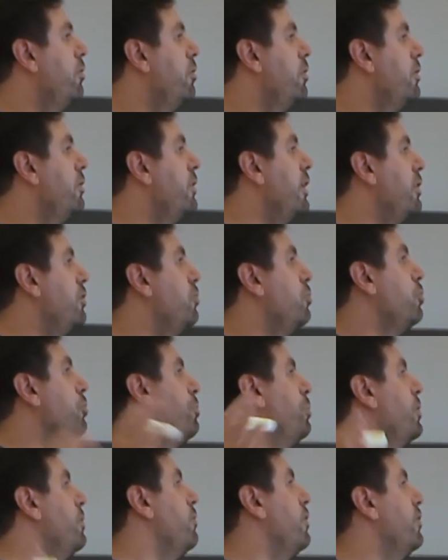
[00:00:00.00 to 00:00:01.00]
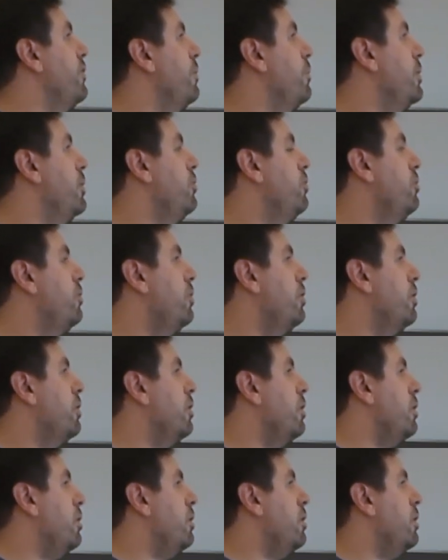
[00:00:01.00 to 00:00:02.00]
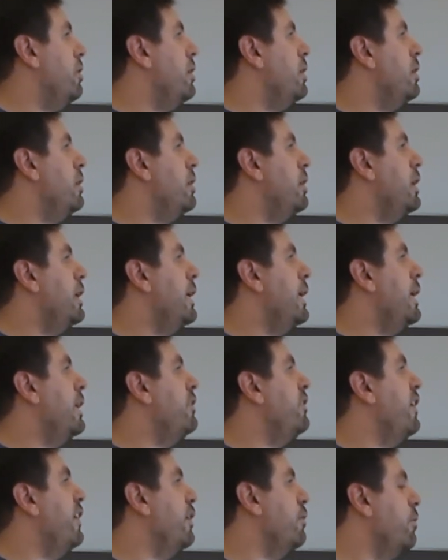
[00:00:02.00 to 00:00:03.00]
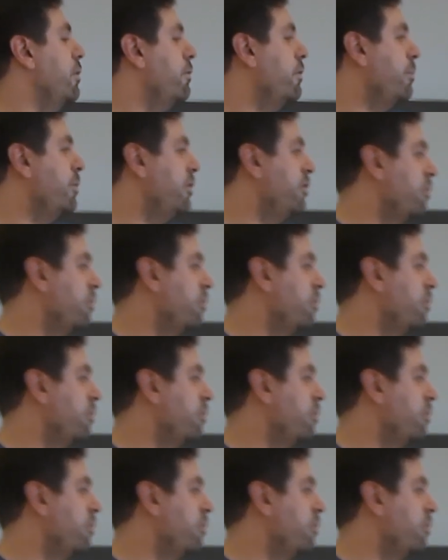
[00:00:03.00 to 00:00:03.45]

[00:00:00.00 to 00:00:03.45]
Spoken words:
that could be, for example, a takeaway from these